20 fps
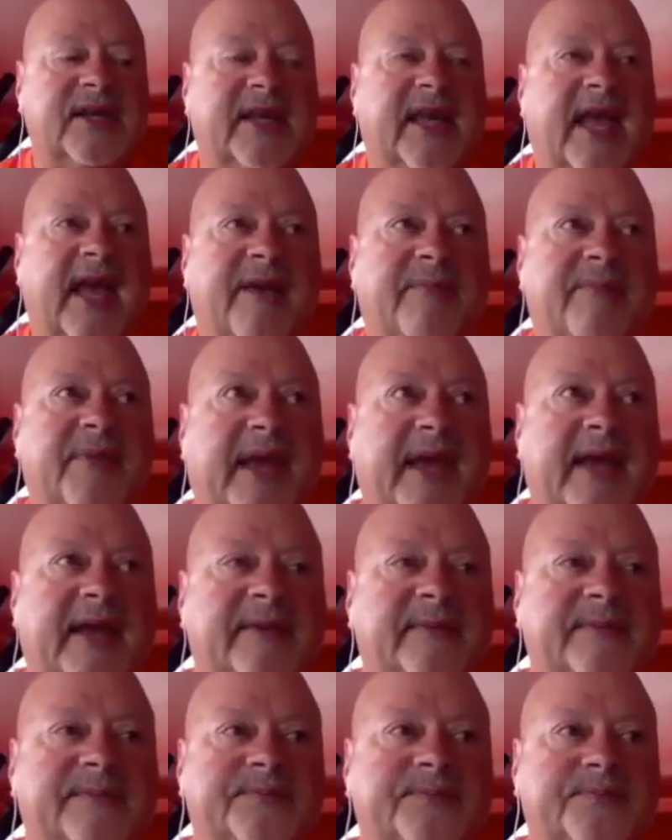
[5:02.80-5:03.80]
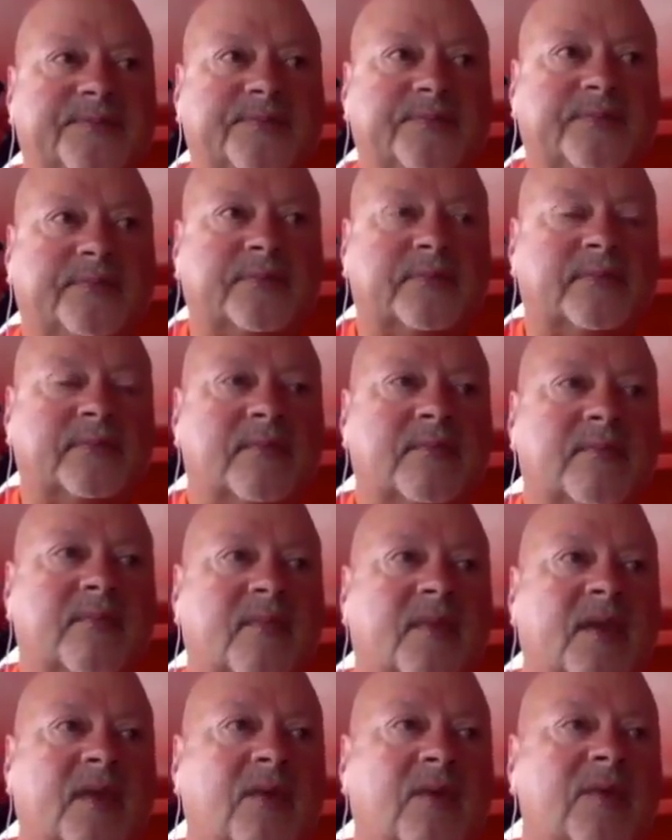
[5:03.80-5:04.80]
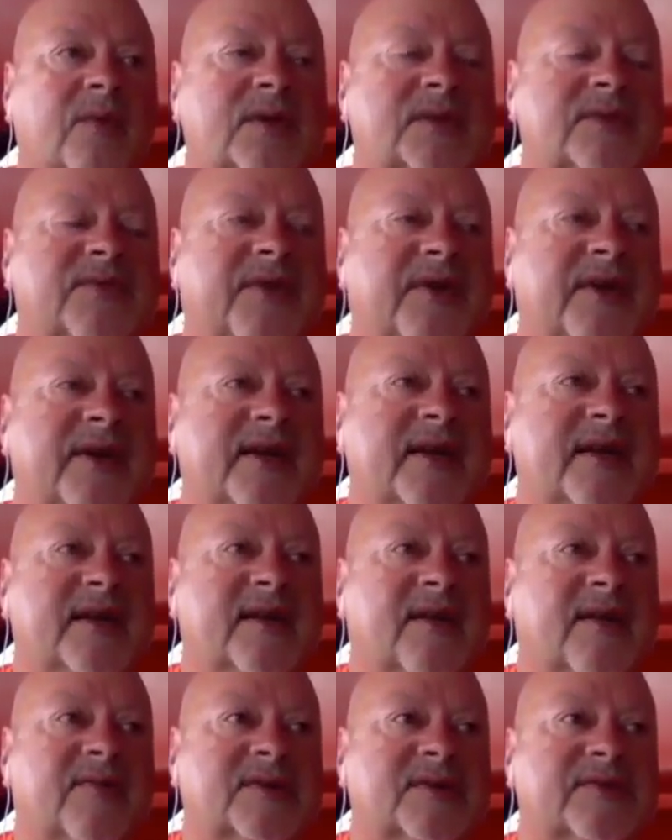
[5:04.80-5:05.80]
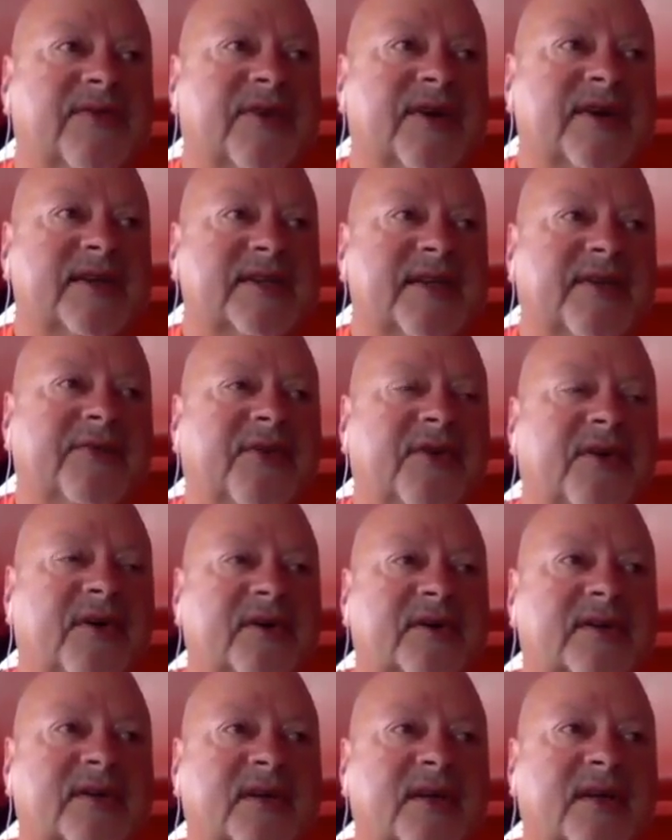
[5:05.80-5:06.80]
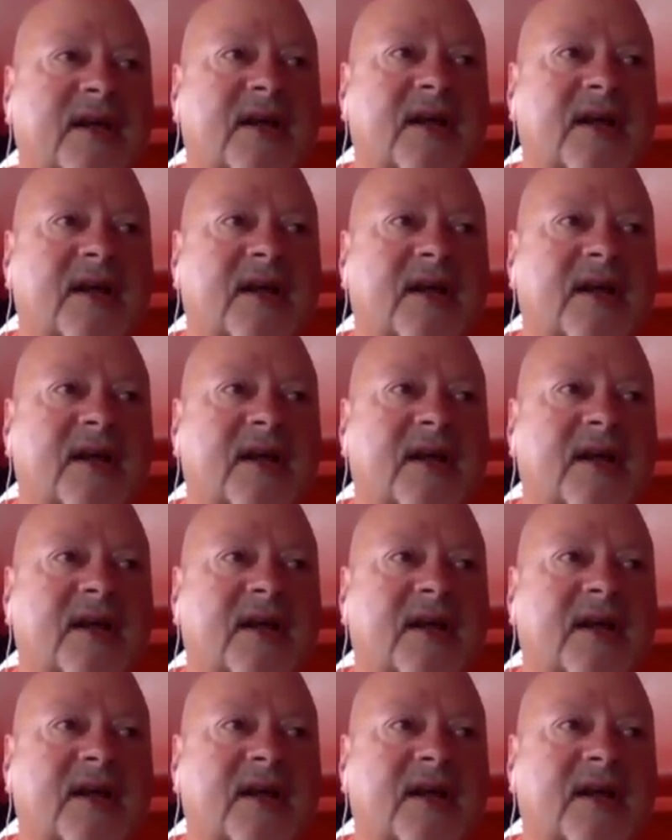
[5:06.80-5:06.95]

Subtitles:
campaign was very difficult.